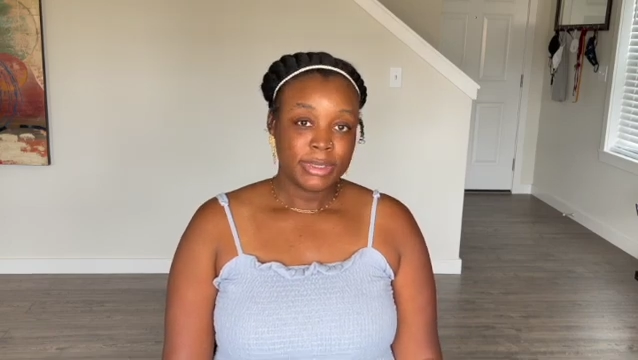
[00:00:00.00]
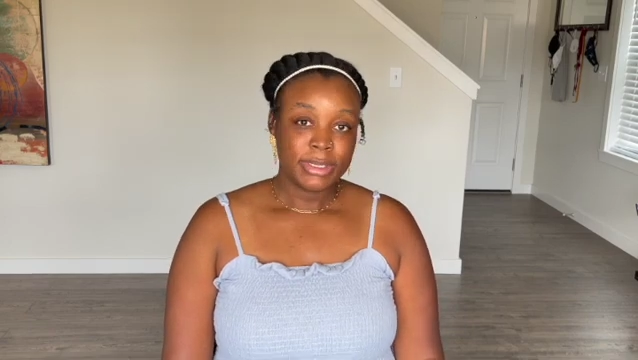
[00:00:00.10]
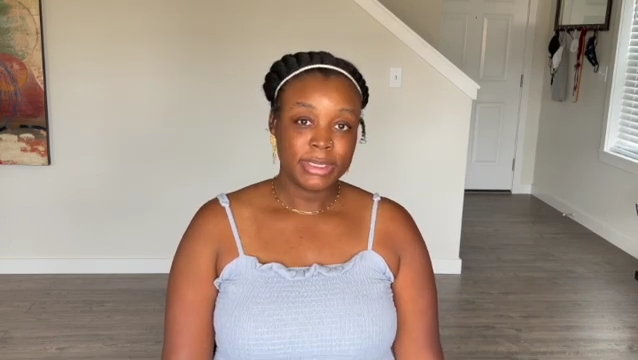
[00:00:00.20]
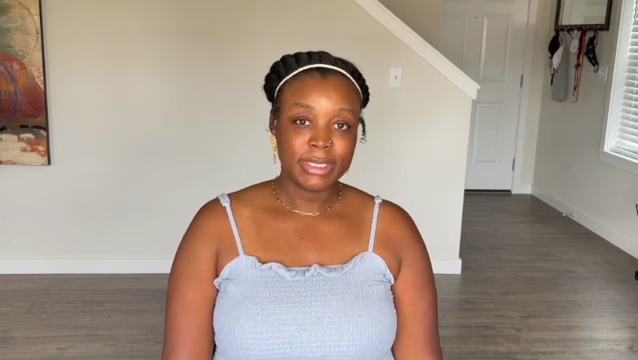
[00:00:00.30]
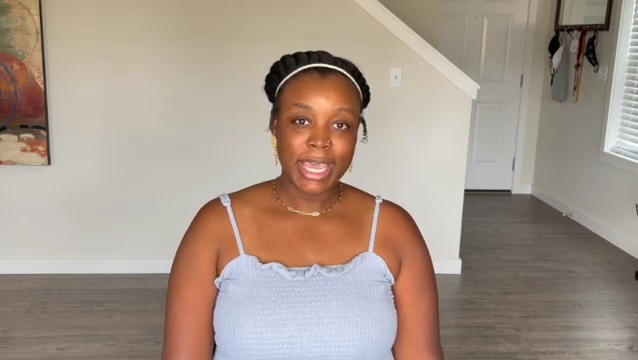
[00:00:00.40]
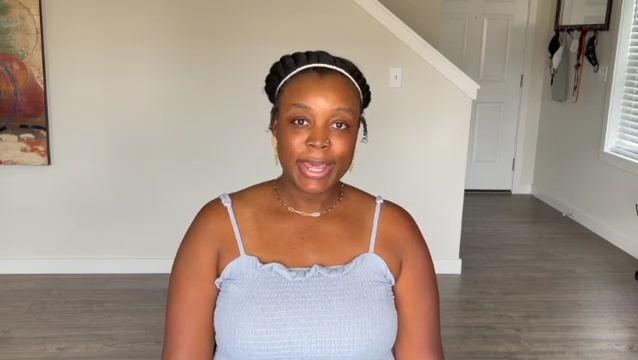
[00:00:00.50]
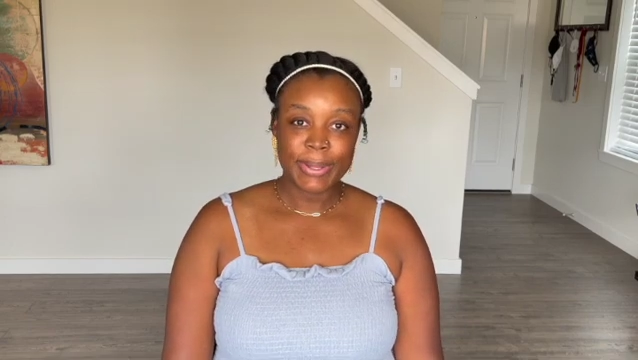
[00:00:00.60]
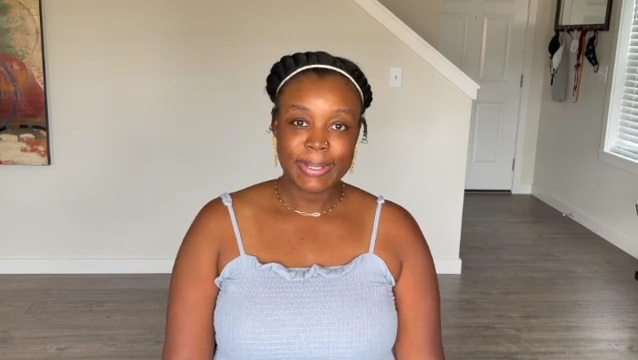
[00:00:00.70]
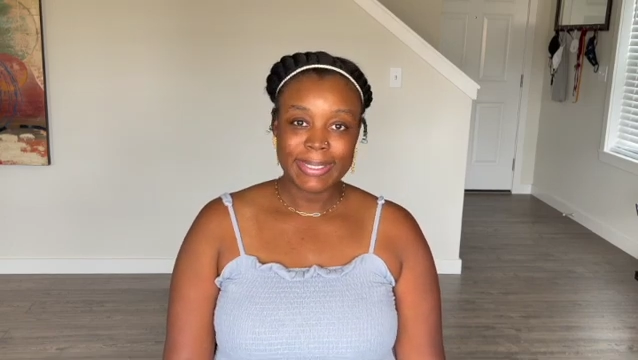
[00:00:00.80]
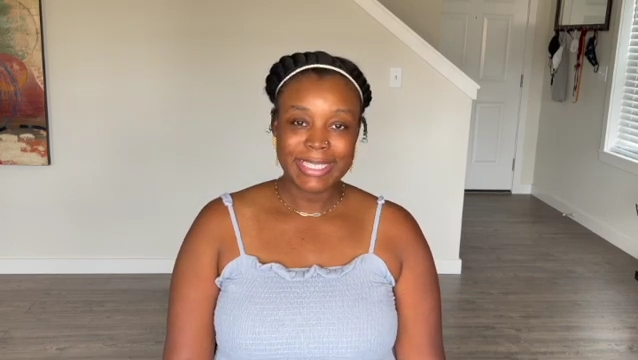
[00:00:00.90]

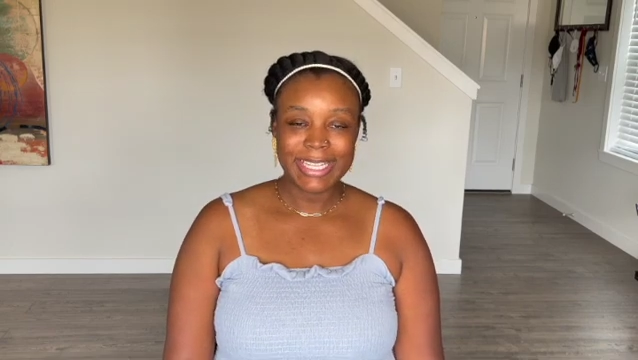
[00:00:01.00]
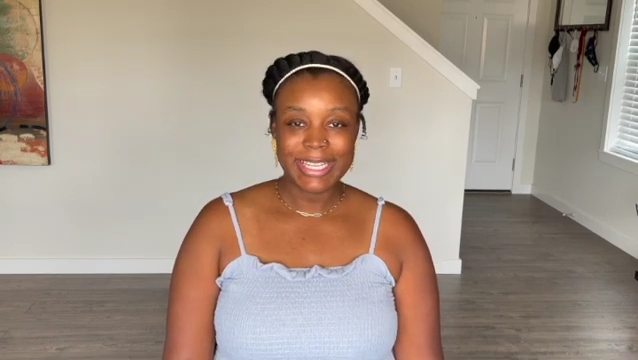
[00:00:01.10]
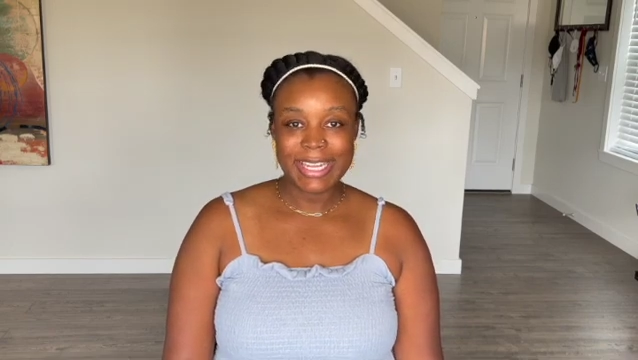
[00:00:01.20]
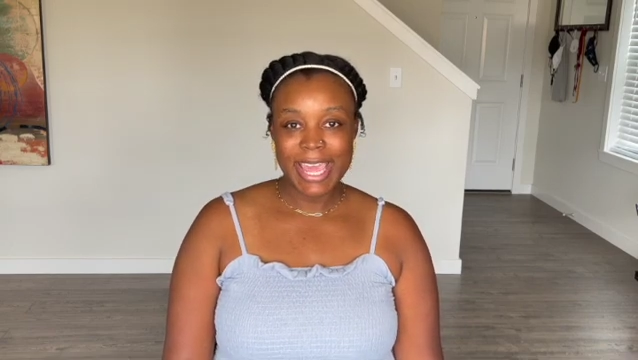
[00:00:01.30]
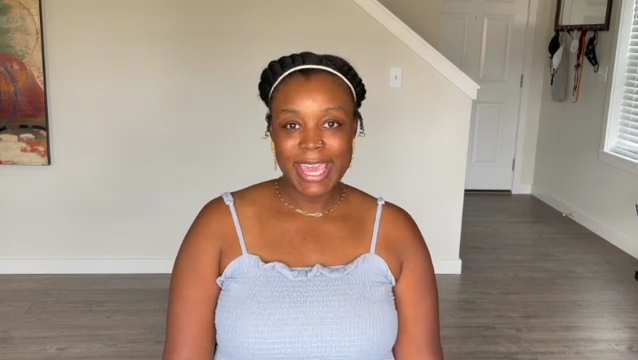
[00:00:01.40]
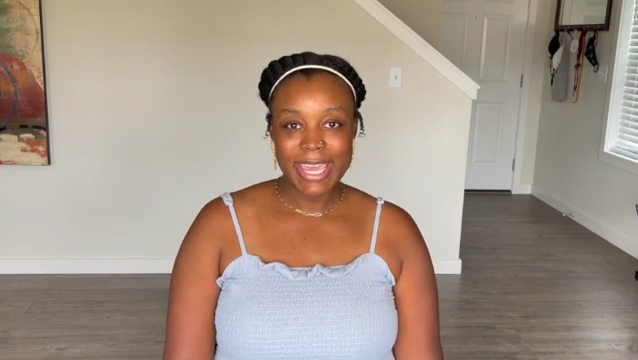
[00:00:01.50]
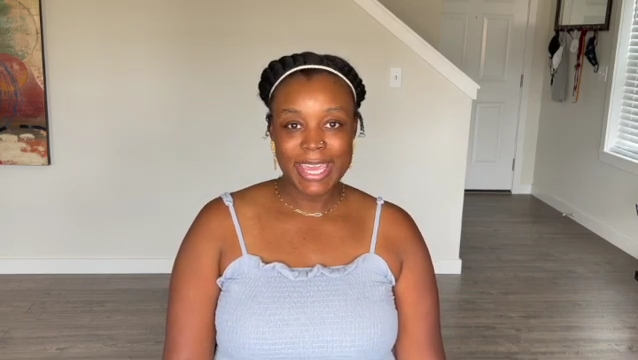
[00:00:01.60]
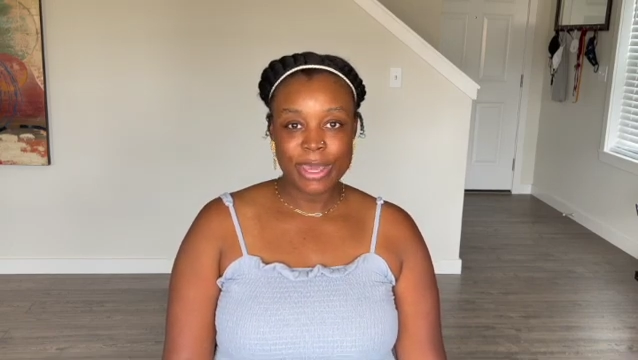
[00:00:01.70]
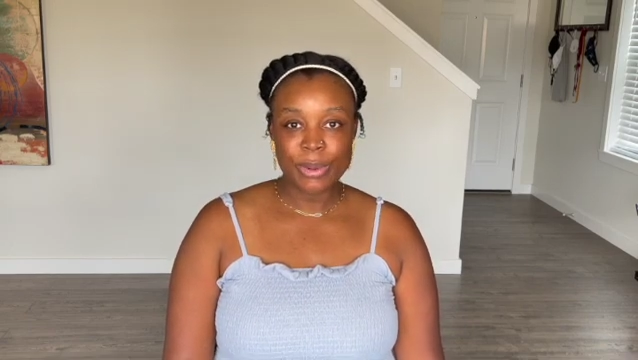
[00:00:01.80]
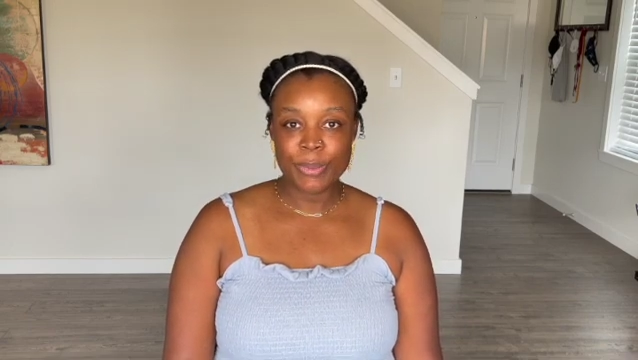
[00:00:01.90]
So
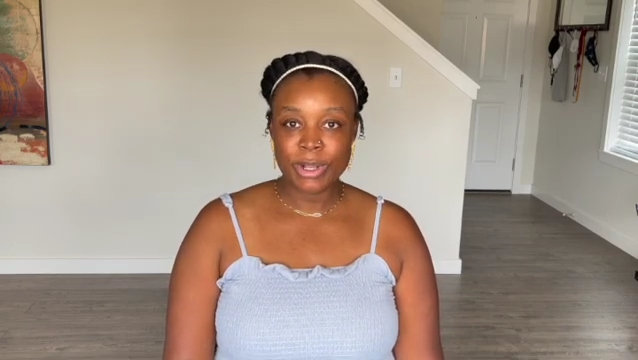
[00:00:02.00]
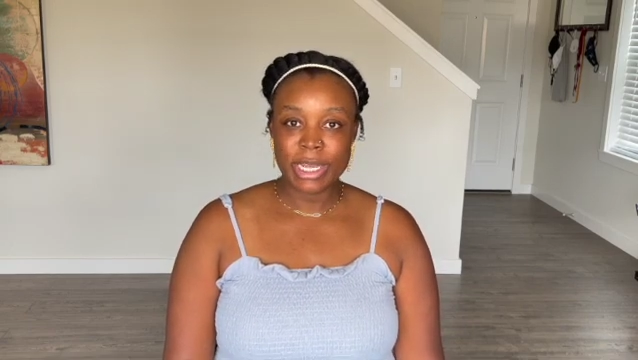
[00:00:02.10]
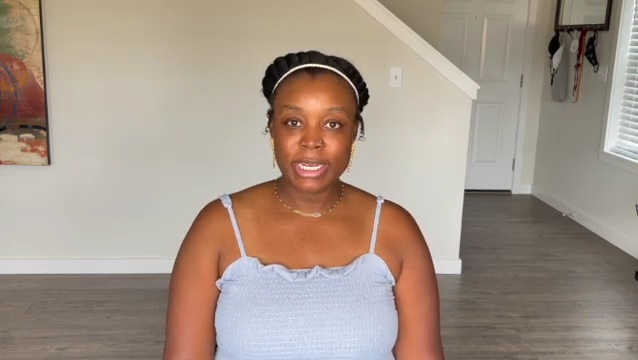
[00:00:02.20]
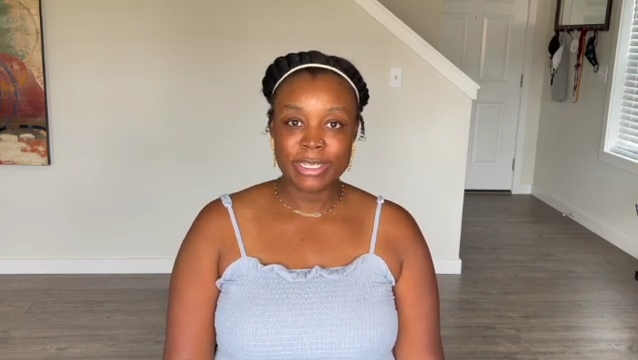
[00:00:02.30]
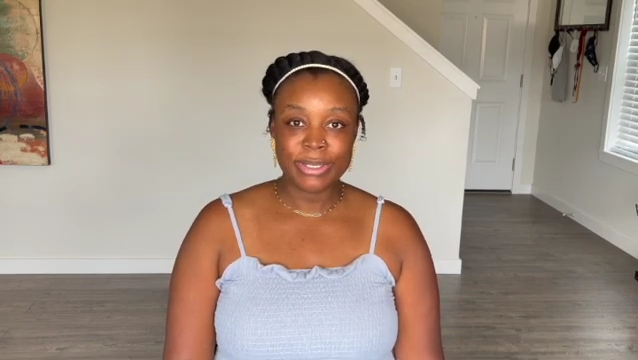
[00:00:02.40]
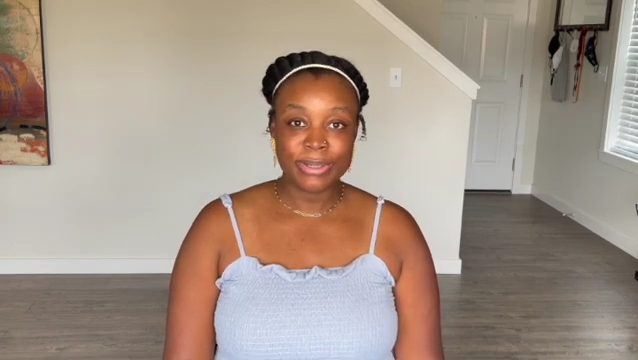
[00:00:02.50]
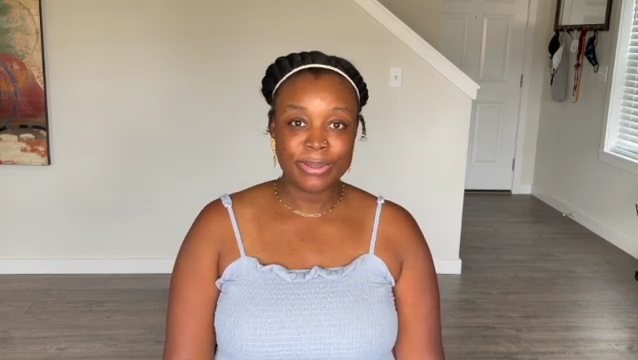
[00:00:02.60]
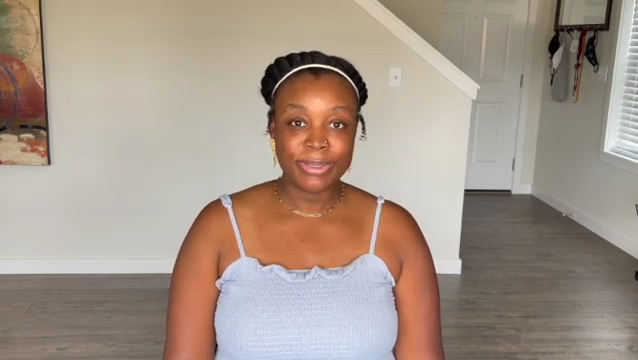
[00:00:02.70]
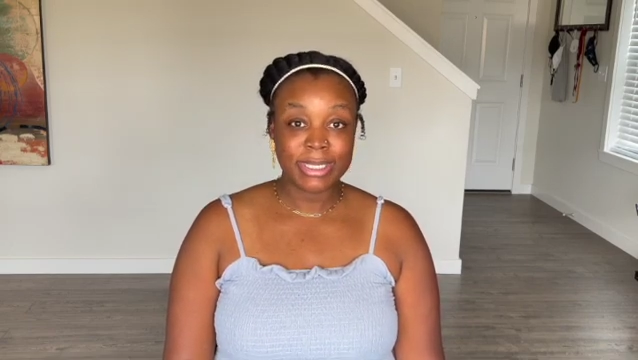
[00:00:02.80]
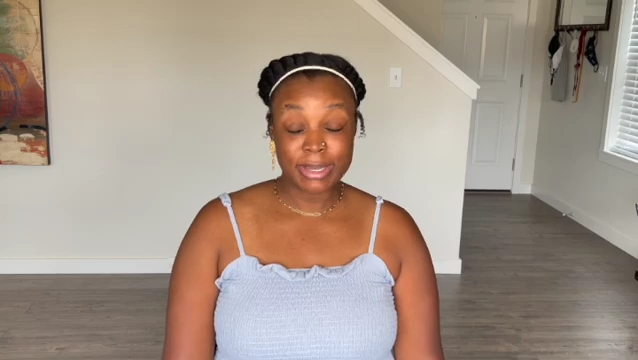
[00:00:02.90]
today we're gonna
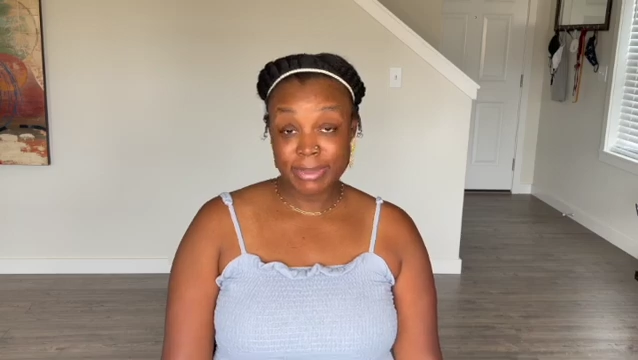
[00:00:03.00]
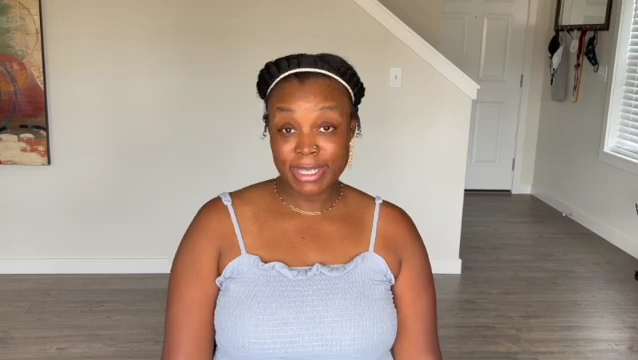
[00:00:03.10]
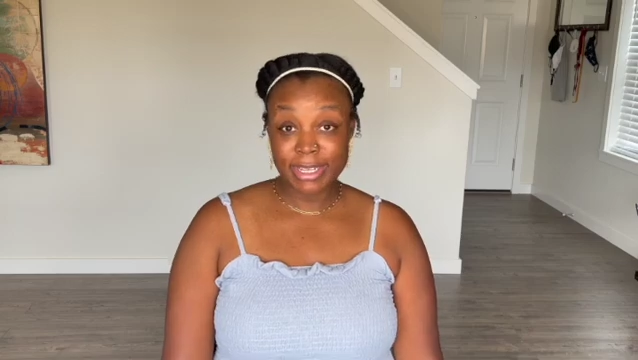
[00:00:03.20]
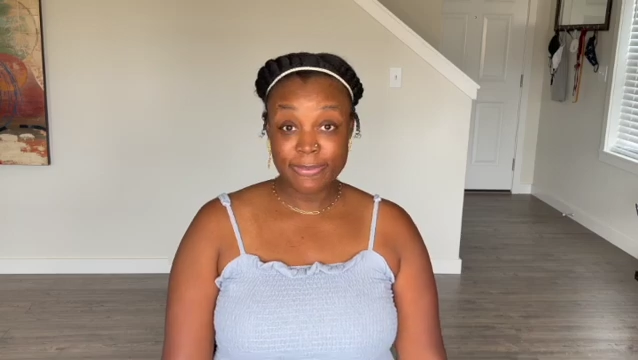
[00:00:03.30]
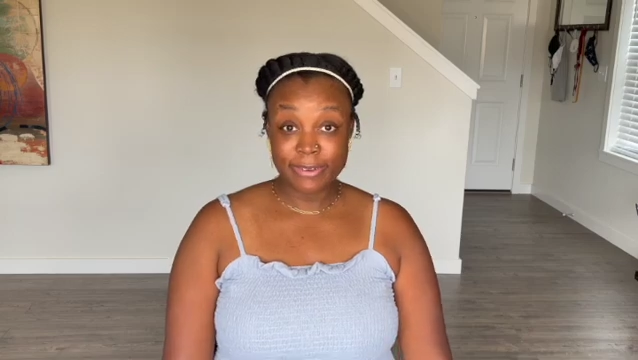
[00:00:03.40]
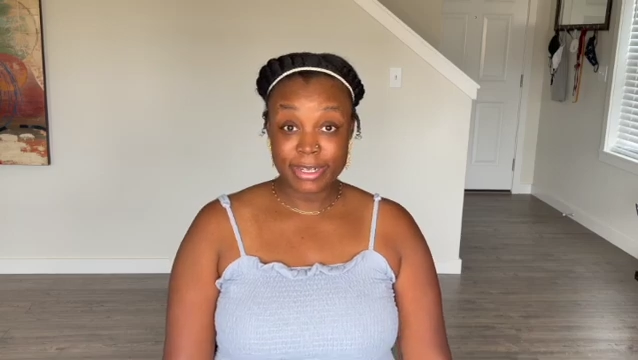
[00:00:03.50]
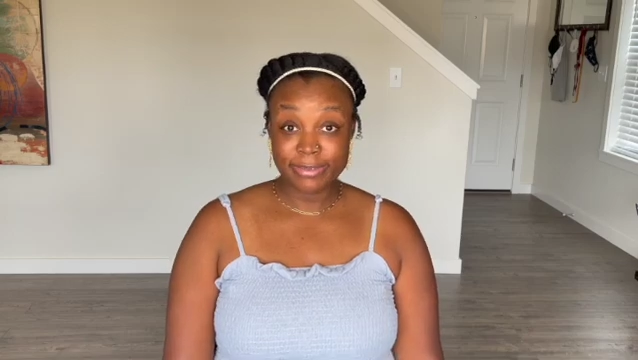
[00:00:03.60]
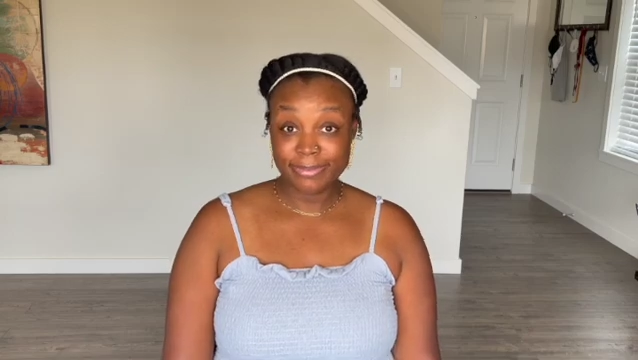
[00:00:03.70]
do something different.